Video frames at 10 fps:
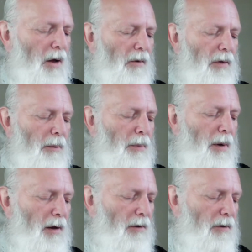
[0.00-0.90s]
over the
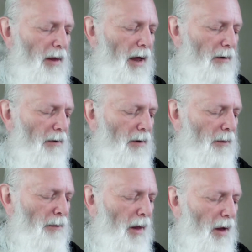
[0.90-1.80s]
birds of the heaven,
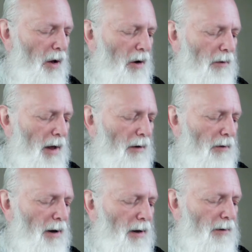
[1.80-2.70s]
over
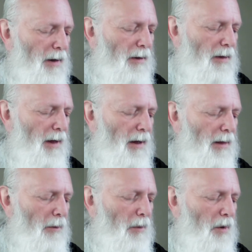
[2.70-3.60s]
every living
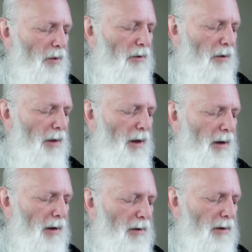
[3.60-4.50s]
thing that moves on the
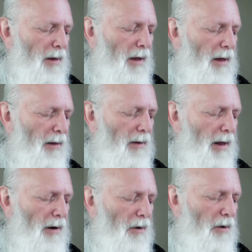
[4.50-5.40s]
earth."
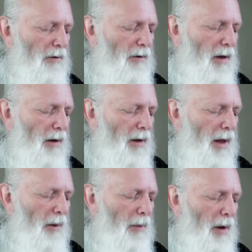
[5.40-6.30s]
Then God said,
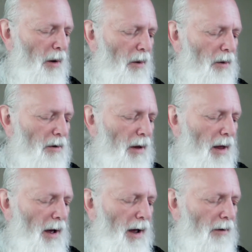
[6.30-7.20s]
"Behold,
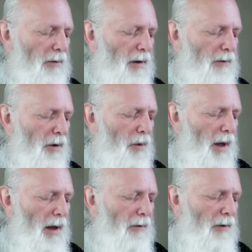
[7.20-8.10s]
I have given
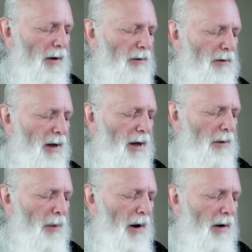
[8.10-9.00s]
you every
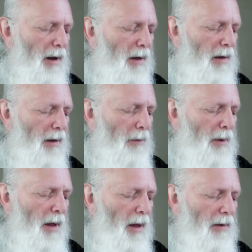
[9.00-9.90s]
seed-bearing herb
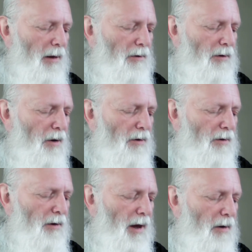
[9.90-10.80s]
that
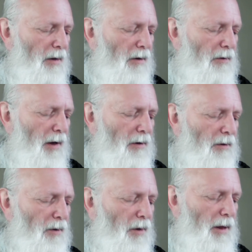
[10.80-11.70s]
sows seed on the face
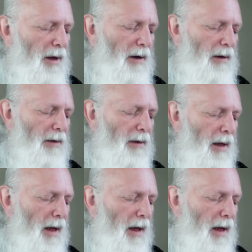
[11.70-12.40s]
of all the earth,